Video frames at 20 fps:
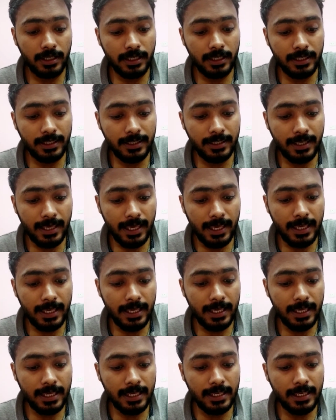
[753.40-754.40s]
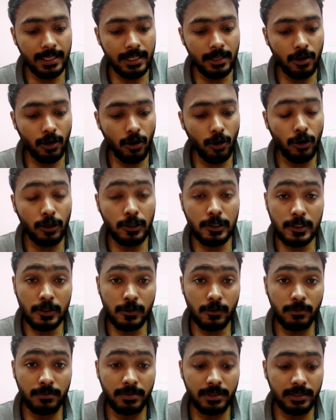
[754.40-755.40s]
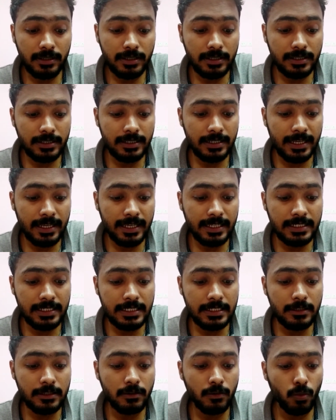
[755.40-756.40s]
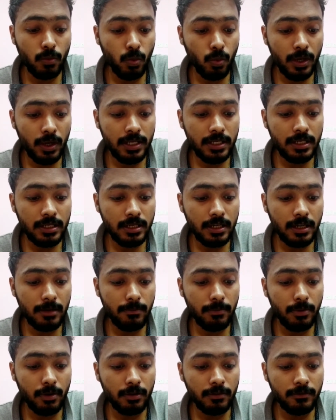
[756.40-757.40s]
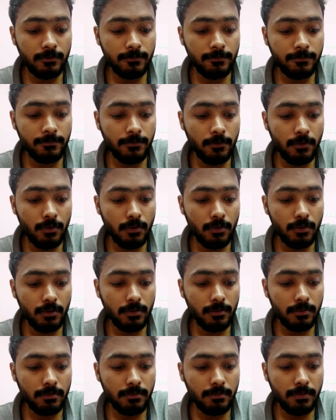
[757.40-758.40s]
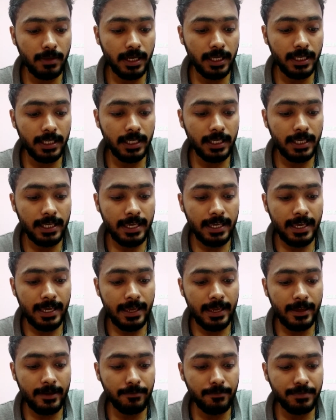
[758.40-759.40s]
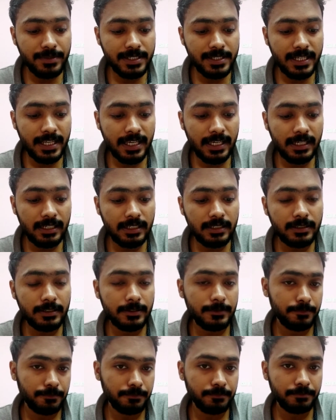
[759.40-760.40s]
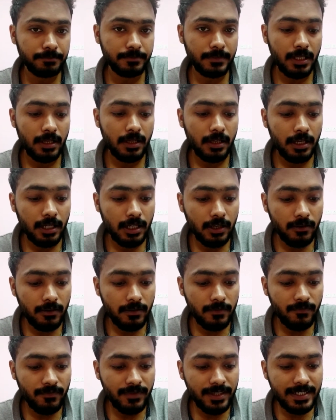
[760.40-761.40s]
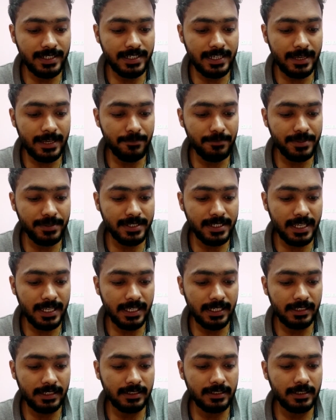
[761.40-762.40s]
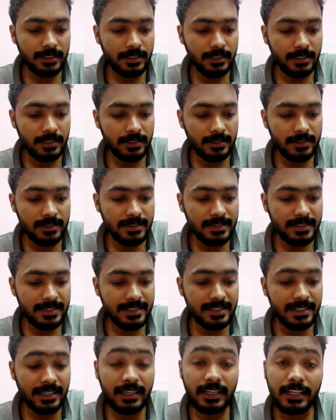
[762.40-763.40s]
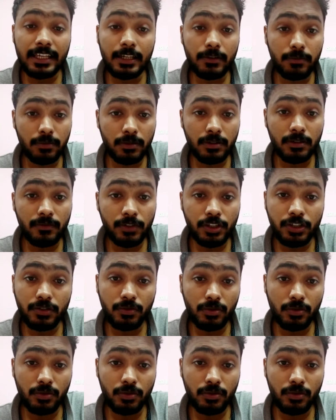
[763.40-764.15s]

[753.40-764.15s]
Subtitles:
k can also be written as 1 upon 4 pi epsilon. Now this epsilon, this is a Greek word which